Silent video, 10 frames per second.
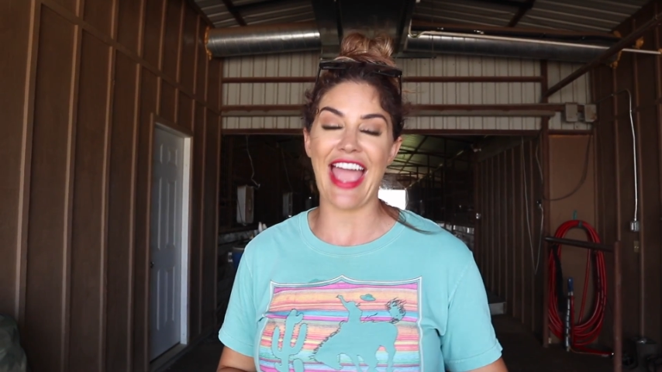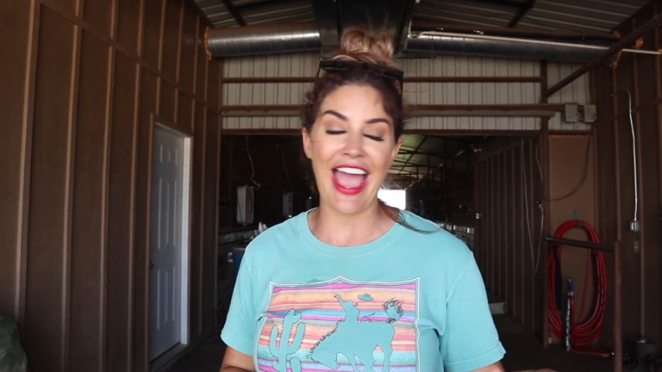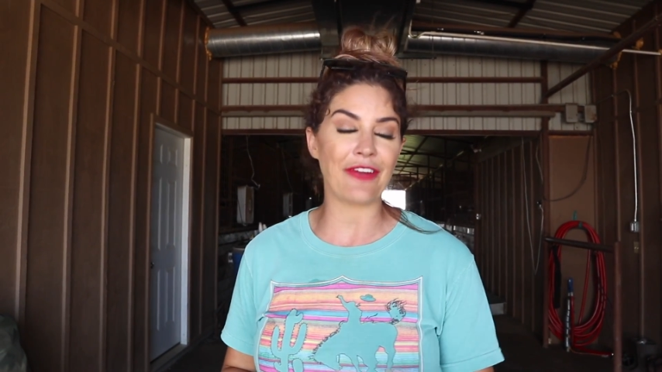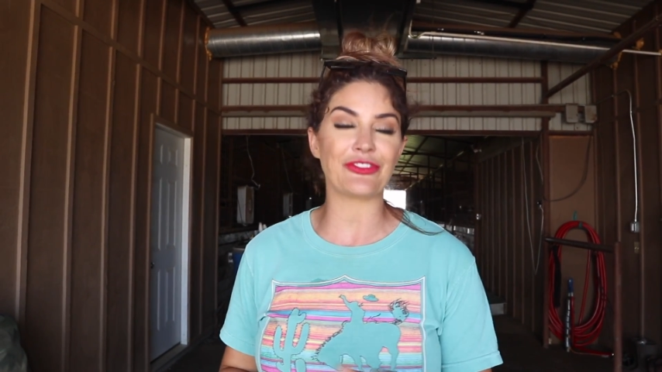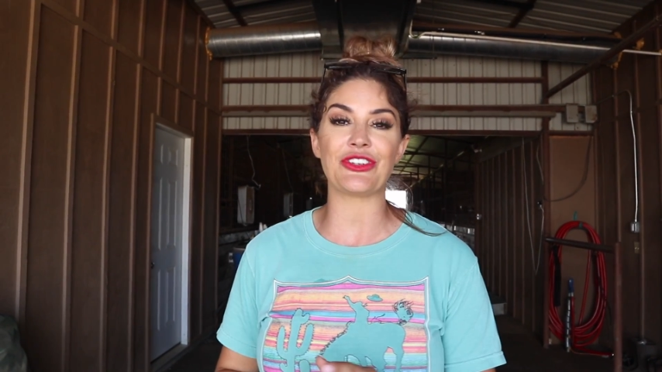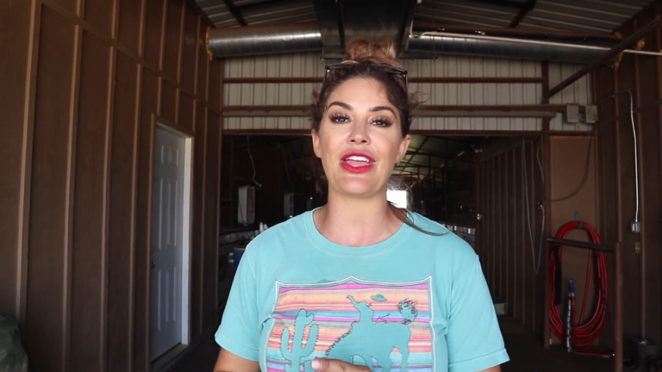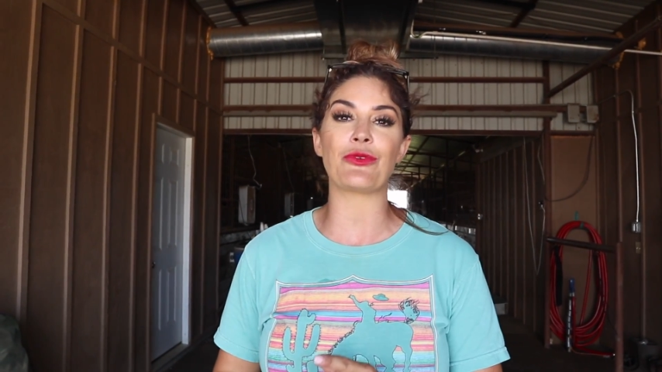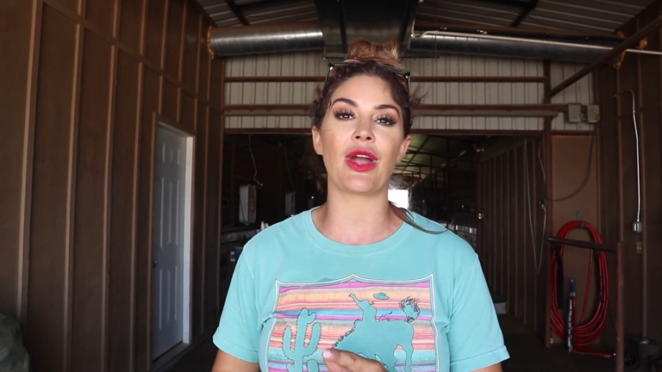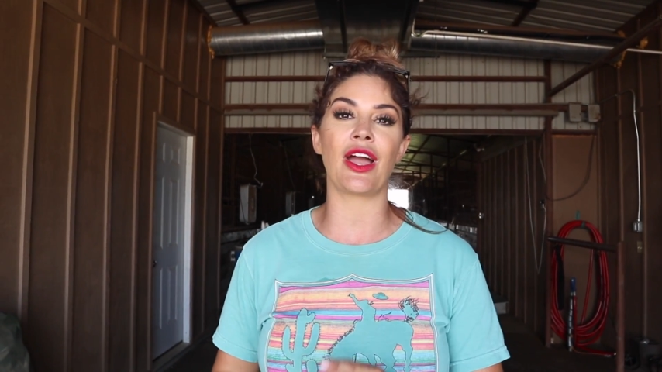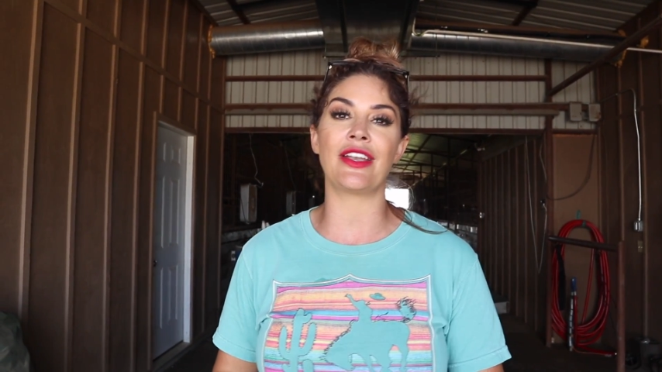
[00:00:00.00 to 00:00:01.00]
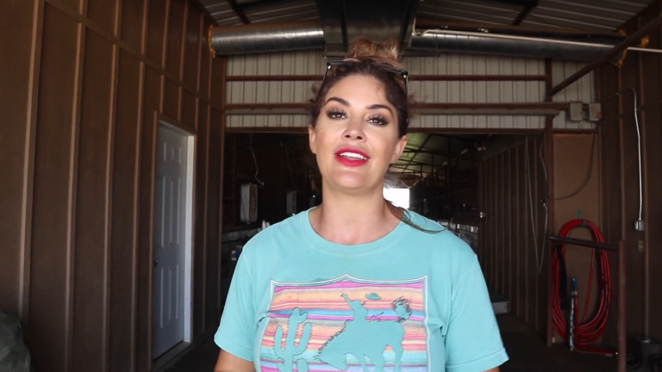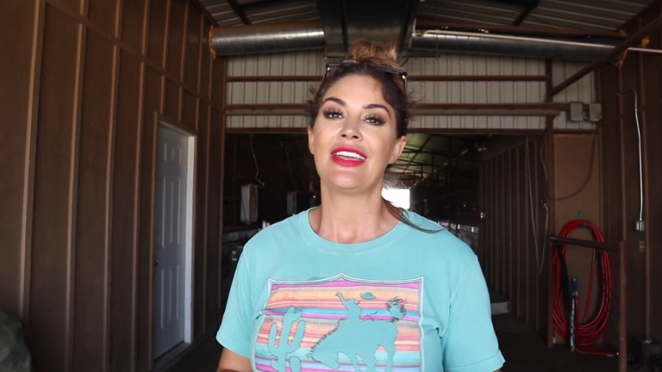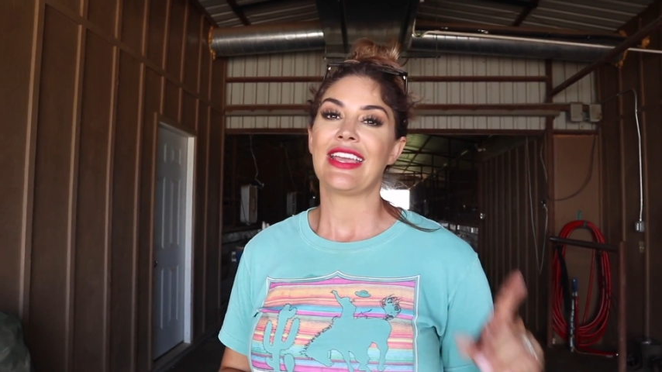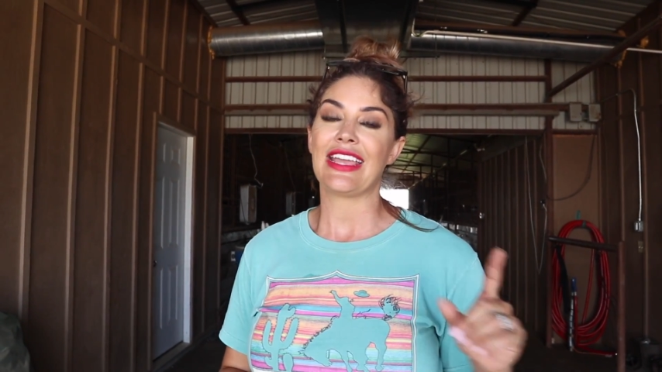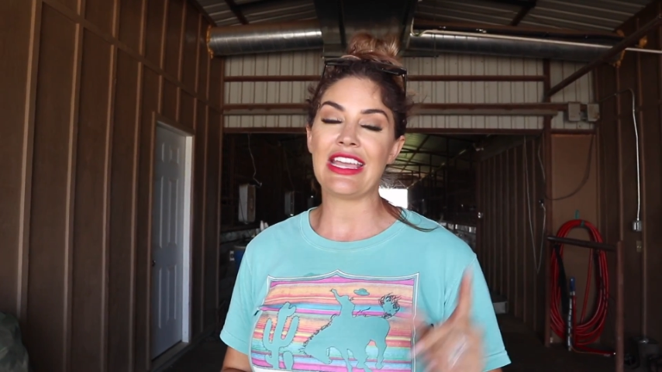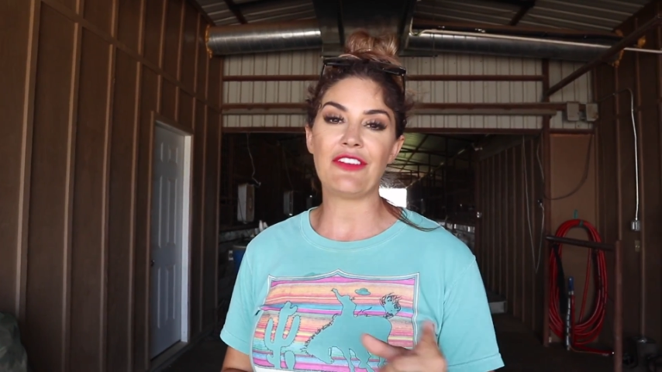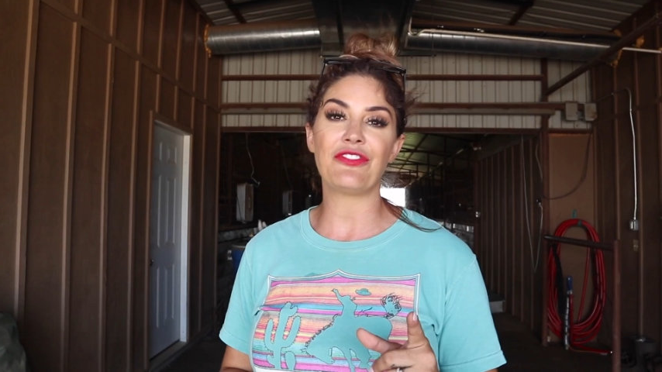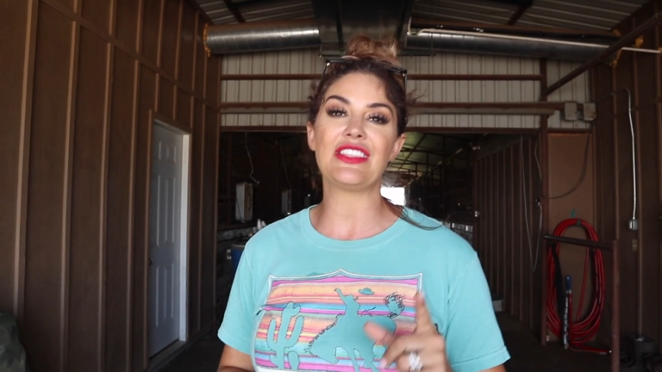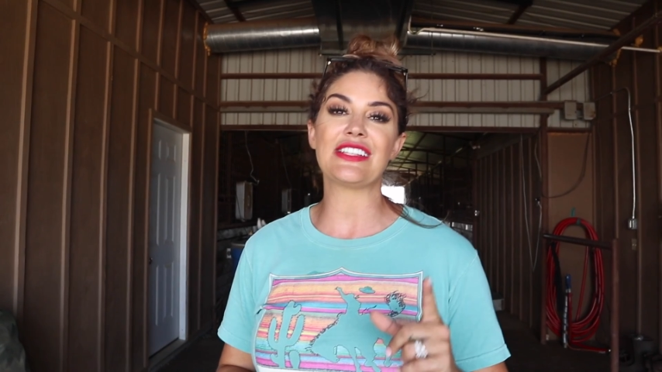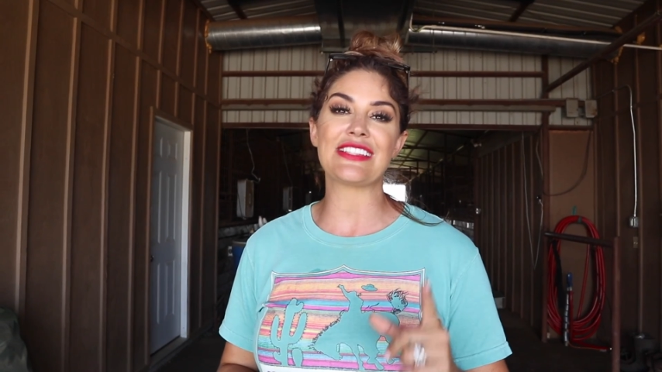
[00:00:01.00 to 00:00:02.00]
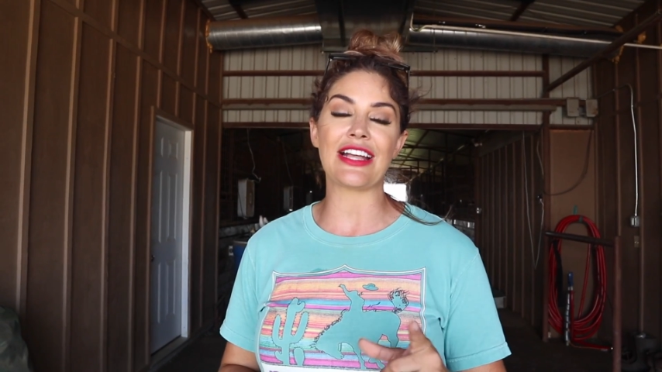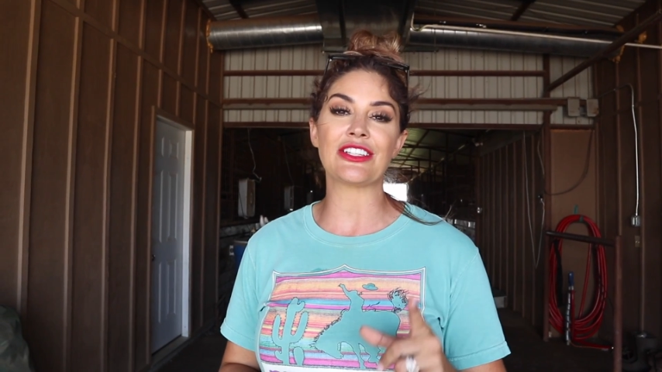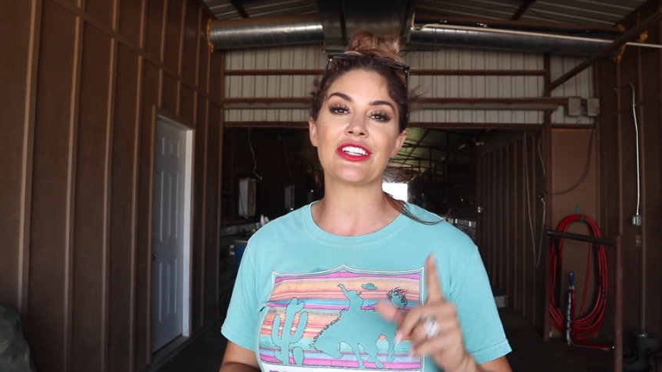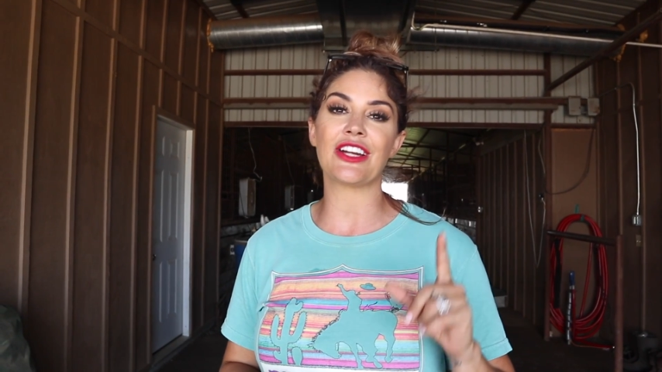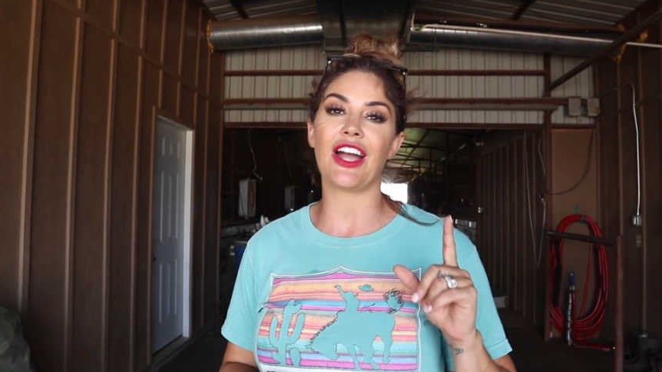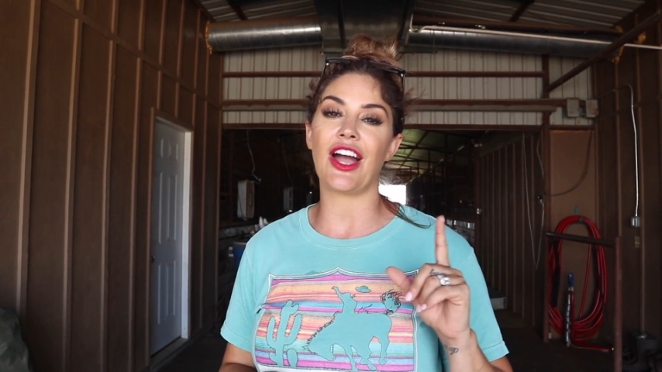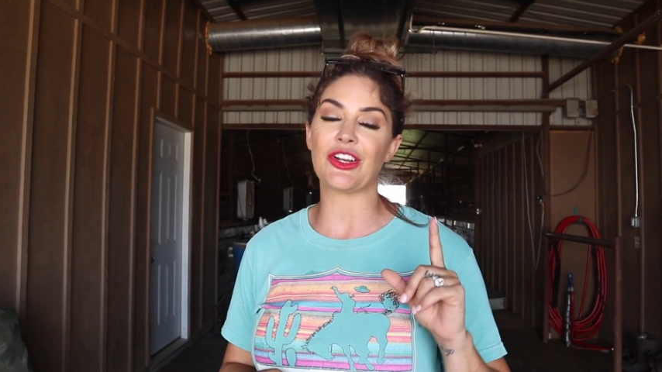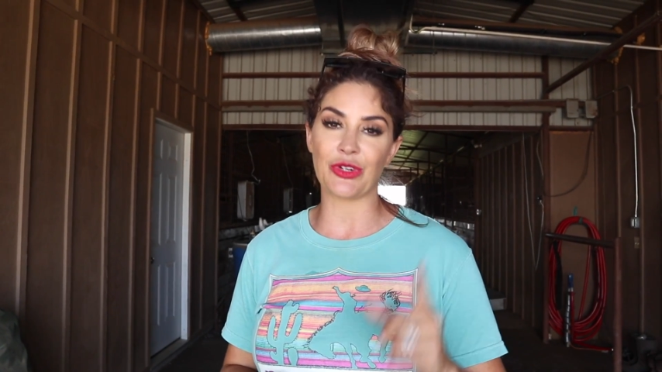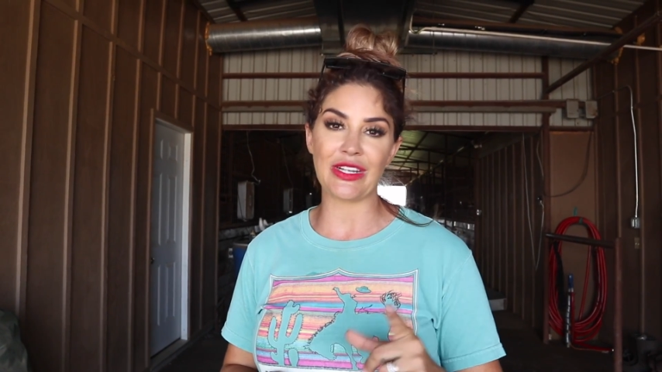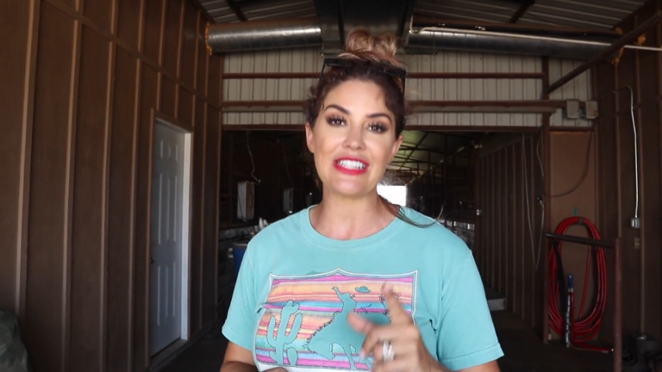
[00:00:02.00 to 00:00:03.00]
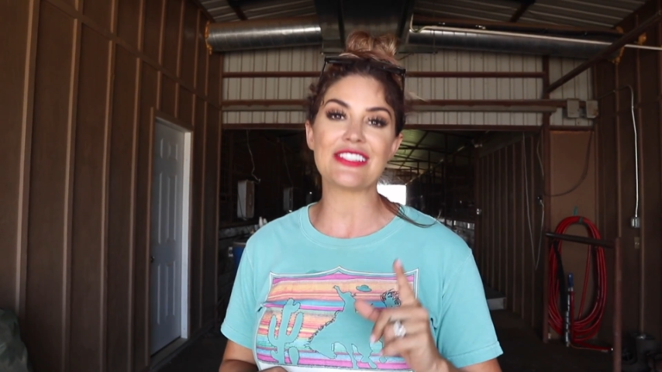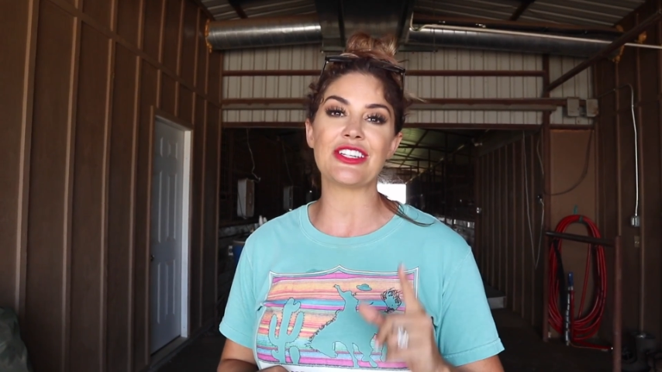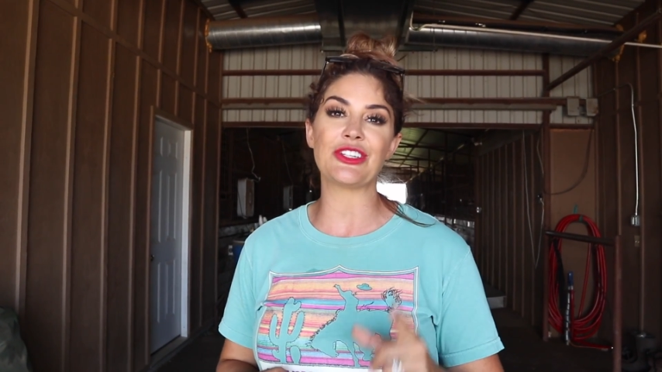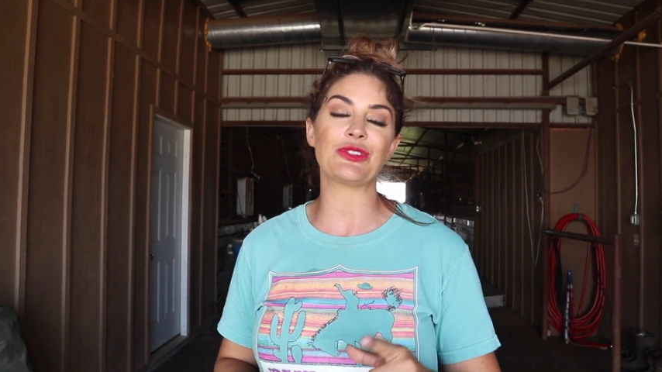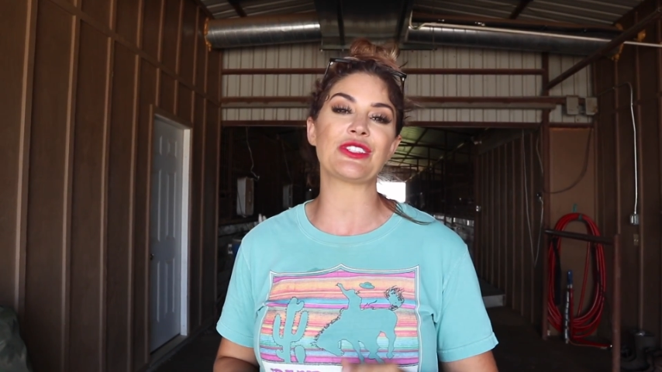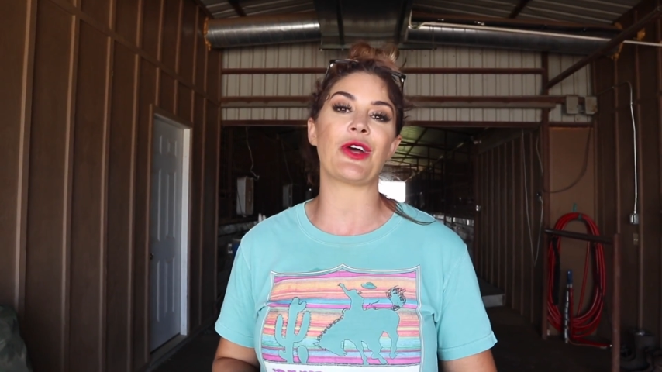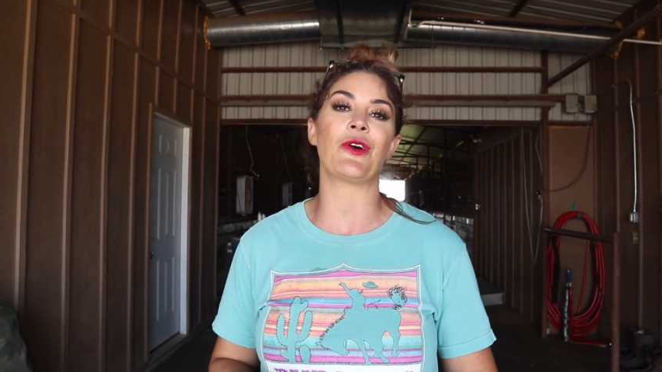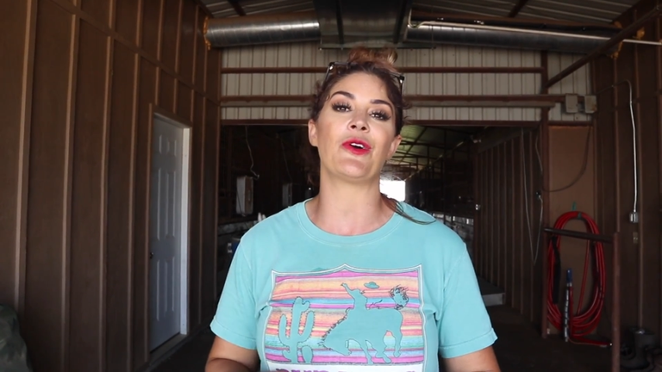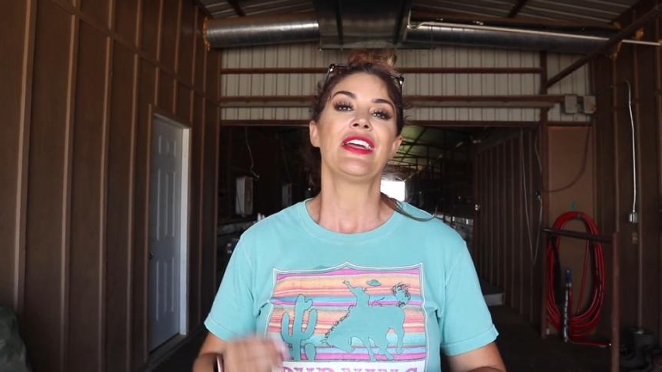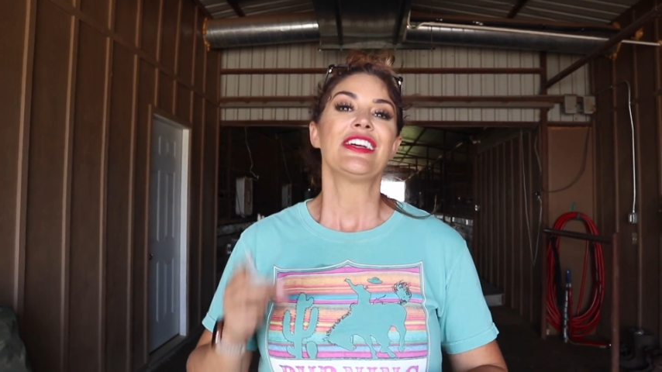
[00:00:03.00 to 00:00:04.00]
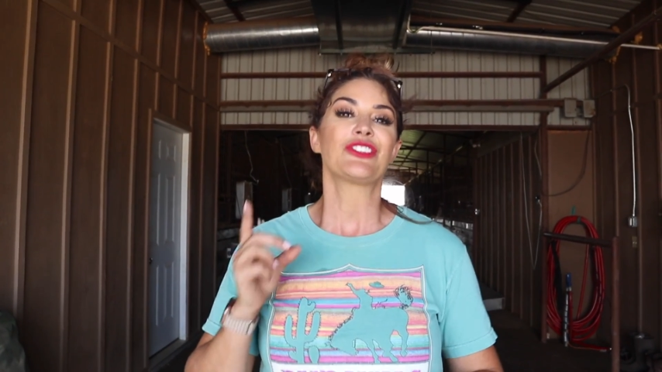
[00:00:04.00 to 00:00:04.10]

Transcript: after they run if the seller agrees to do so.